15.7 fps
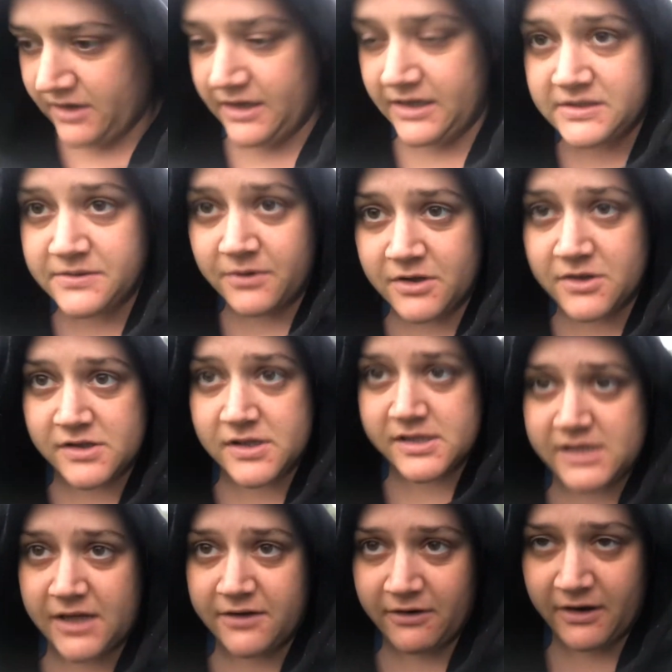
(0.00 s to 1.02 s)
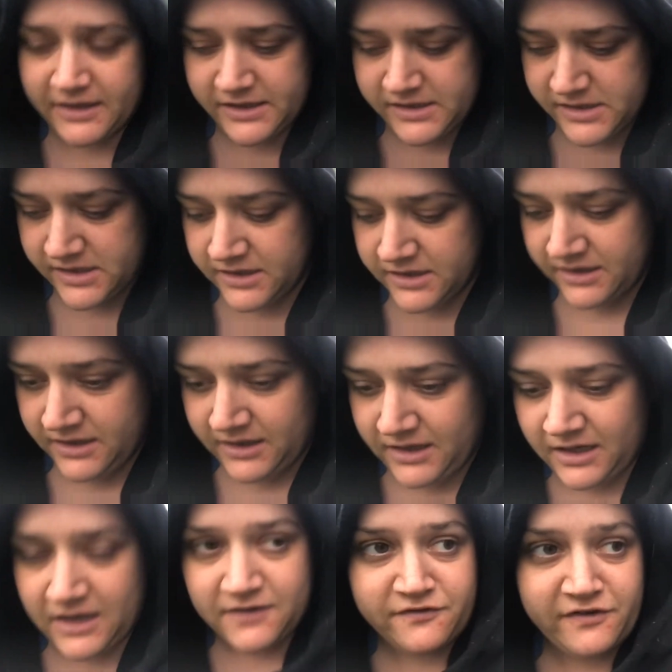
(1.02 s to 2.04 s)
to watch the sunrise
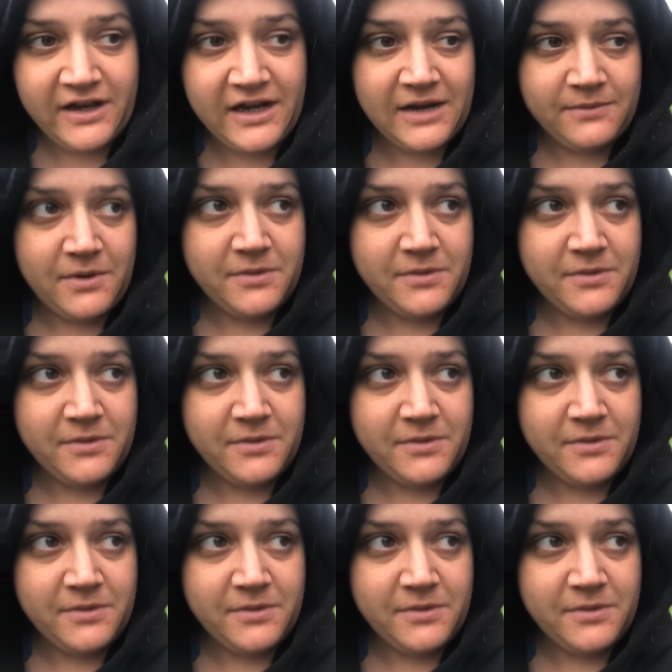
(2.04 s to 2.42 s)
and find out what was